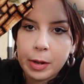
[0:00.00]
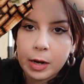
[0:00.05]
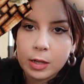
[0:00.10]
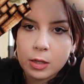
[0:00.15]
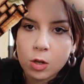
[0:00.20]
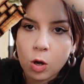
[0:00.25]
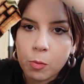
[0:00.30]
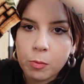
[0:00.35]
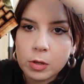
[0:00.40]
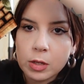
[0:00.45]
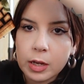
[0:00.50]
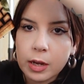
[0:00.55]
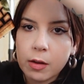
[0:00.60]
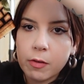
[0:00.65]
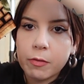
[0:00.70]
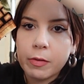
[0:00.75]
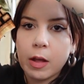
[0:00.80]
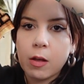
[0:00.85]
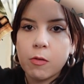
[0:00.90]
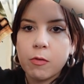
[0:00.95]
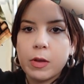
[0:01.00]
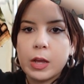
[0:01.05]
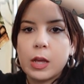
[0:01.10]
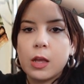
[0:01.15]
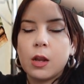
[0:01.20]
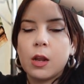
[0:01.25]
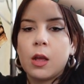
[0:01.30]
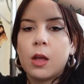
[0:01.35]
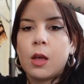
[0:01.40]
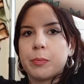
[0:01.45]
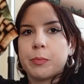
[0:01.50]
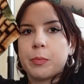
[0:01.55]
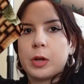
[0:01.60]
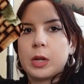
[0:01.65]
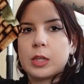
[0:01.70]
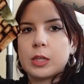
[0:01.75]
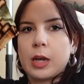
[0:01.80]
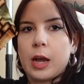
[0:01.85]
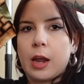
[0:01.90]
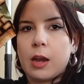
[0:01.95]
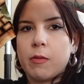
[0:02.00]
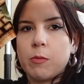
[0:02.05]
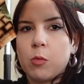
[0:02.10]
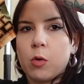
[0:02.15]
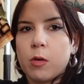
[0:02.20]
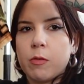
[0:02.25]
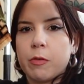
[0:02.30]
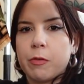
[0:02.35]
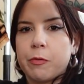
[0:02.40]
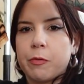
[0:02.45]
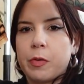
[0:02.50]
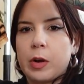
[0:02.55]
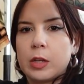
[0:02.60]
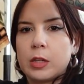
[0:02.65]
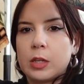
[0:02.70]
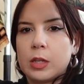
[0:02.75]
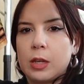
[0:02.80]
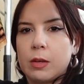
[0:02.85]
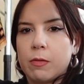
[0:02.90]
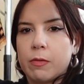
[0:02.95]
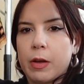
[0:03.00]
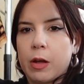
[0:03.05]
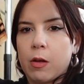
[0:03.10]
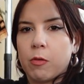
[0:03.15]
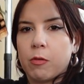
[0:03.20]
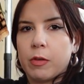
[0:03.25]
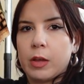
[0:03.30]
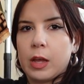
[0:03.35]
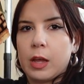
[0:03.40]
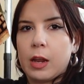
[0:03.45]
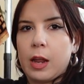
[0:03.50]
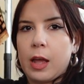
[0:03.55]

and it's almost like a velvet, but it's kind of more of a fuzzy velvet.